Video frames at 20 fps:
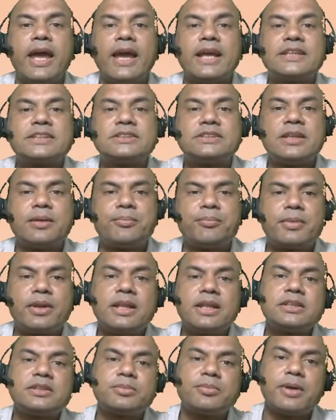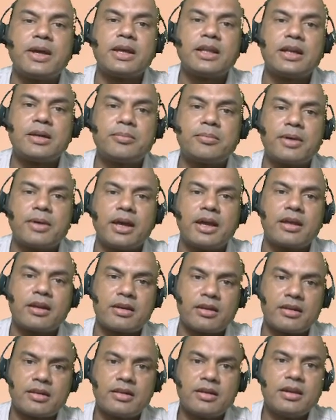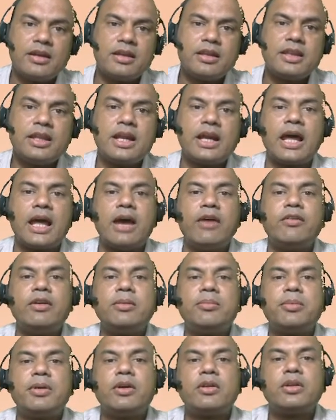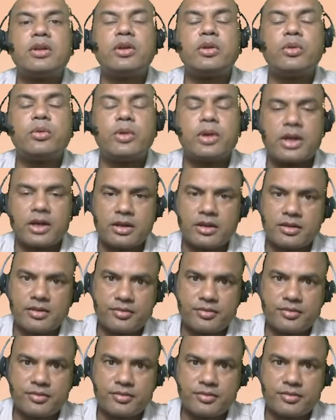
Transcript: acceptance by that buyer that I will pay on the due date,